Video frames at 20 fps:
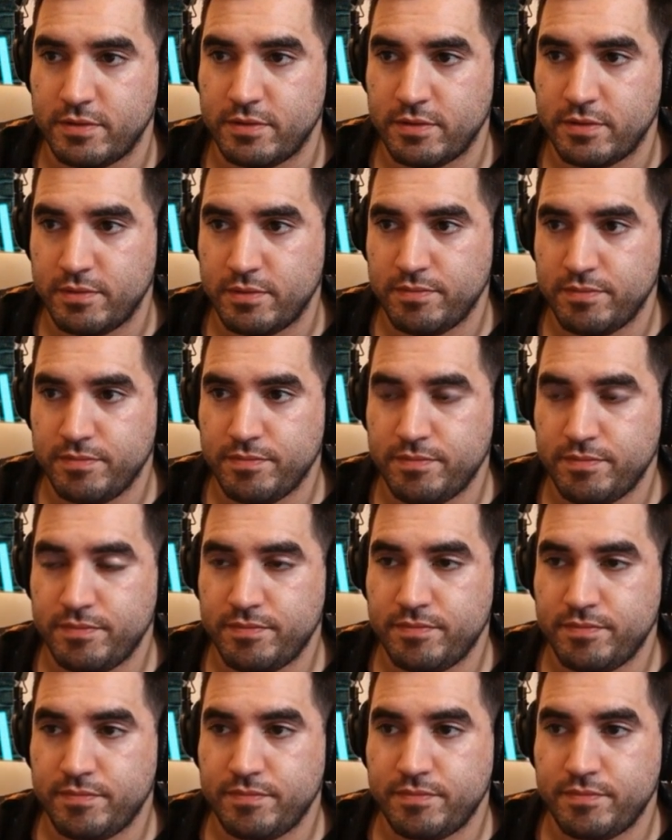
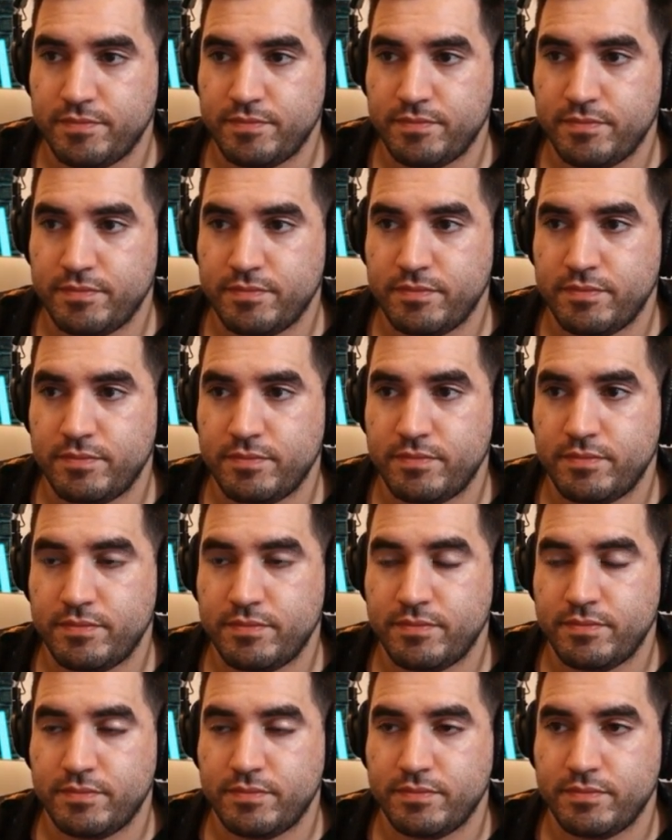
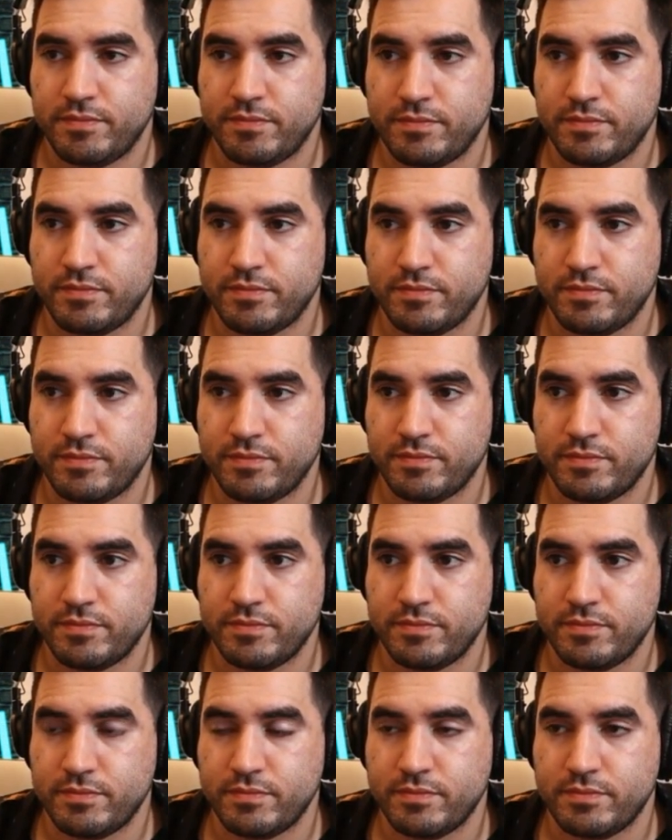
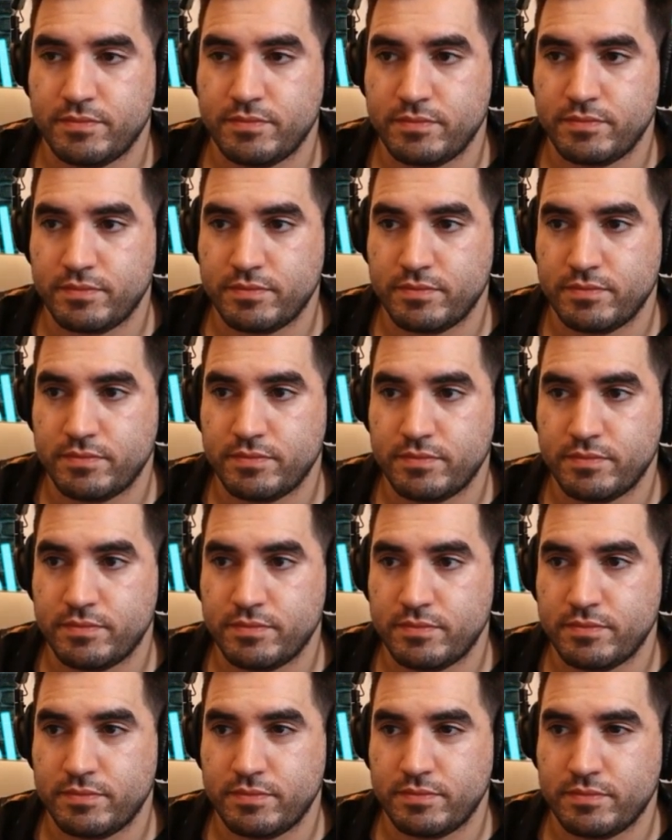
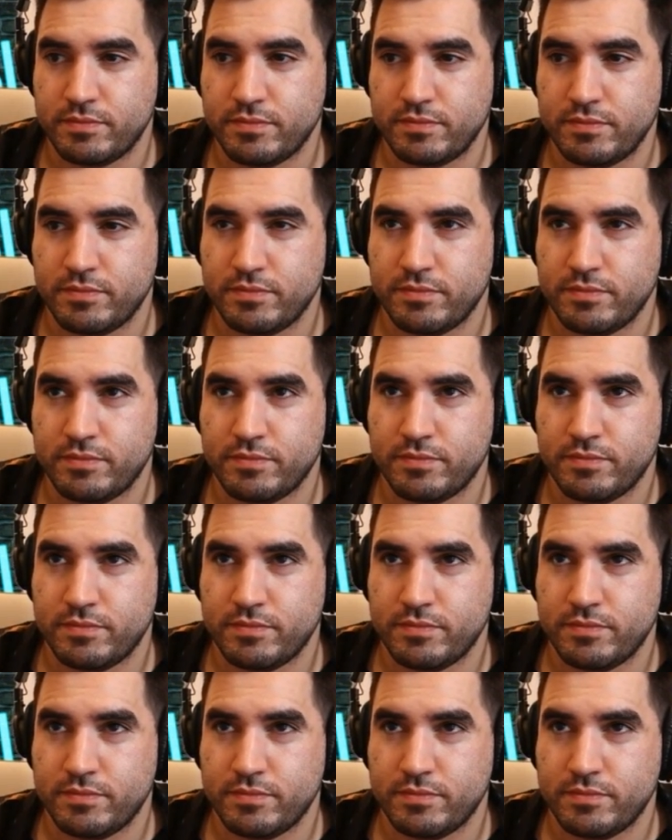(not speaking)